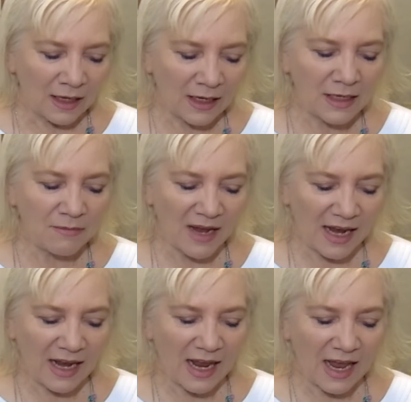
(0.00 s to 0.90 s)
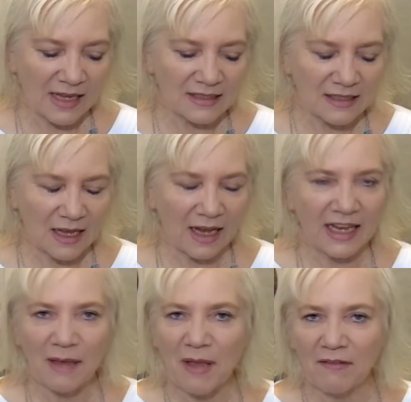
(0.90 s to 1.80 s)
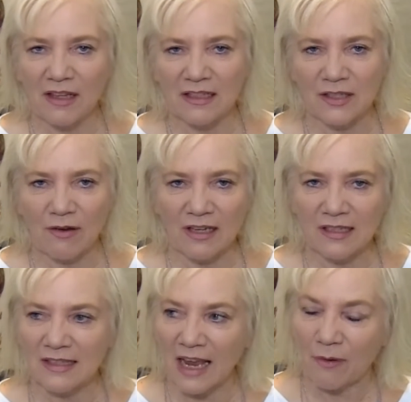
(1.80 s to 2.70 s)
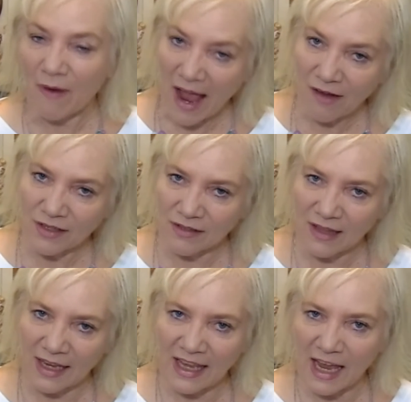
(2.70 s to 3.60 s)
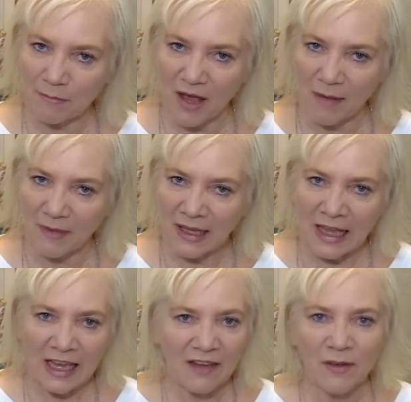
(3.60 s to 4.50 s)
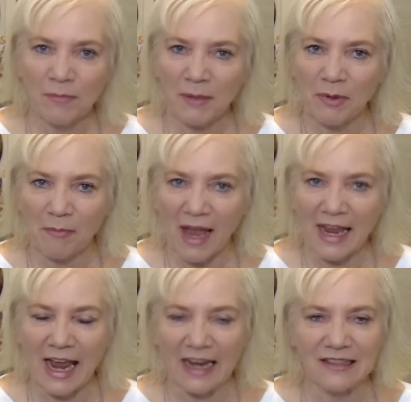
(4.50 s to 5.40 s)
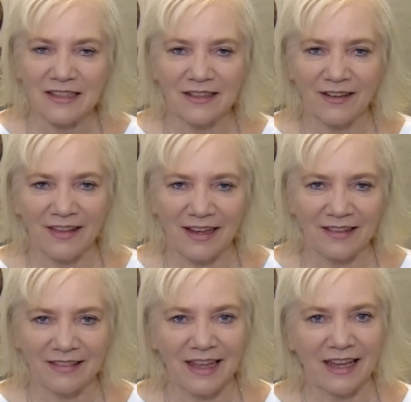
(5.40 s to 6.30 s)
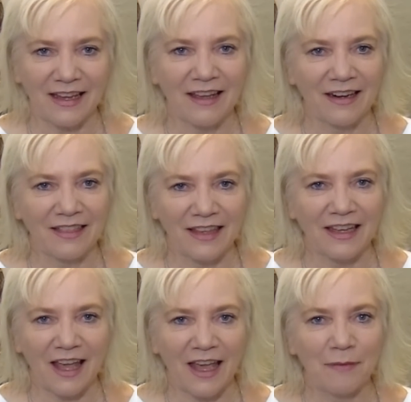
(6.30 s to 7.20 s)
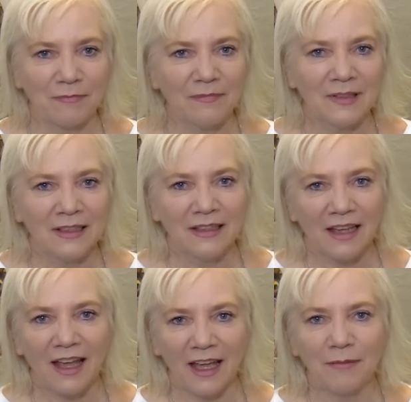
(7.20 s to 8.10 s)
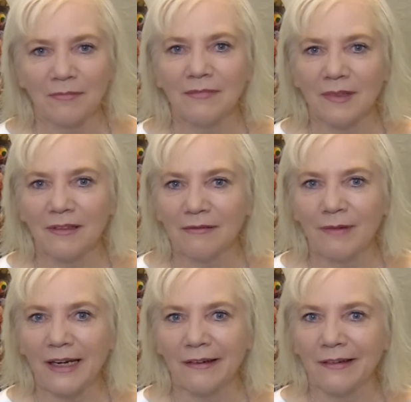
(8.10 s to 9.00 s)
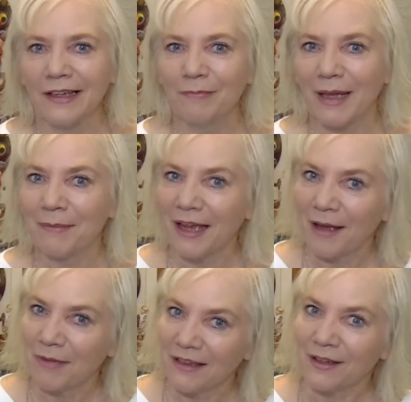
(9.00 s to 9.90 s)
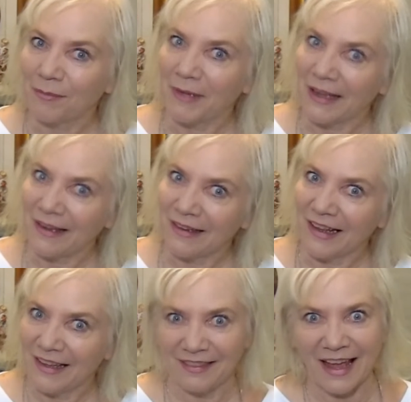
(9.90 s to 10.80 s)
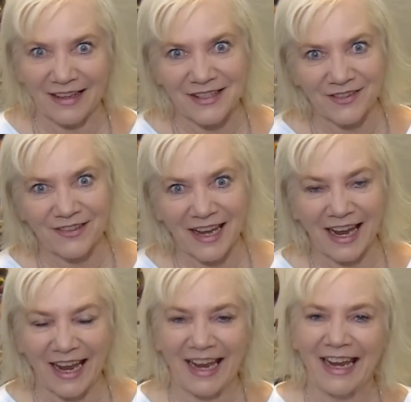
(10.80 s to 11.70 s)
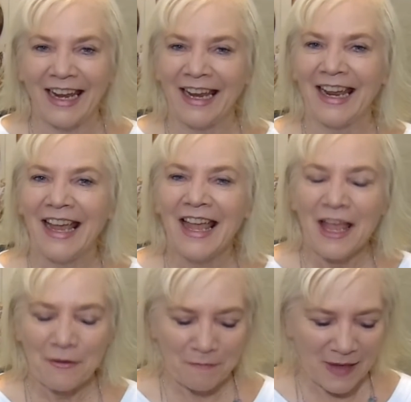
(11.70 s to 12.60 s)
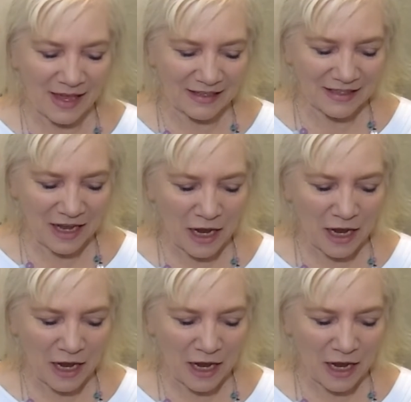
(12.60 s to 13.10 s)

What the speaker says: anyway, as I kept having these questions like, wow, you like K-pop? Even people my age, you know, they kind of think I'm weird, and maybe I'm a little bit, and that's okay. But